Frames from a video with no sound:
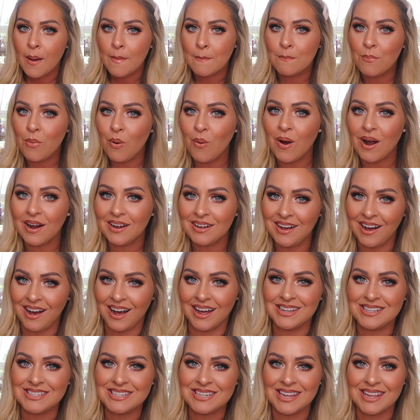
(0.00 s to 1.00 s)
more
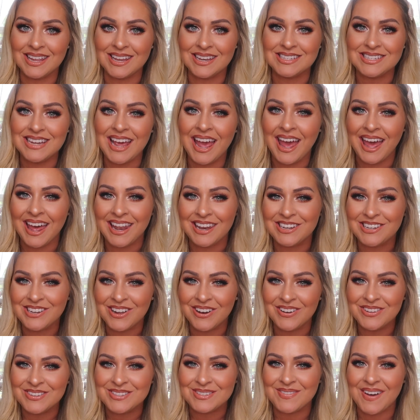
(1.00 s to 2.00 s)
content headed
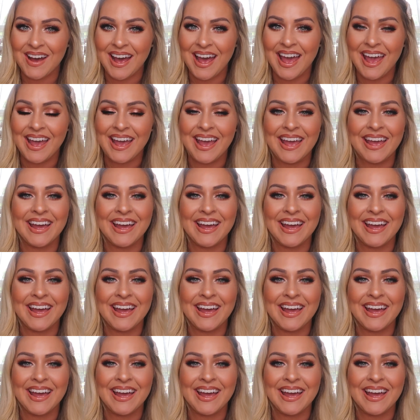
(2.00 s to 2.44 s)
y'all's way,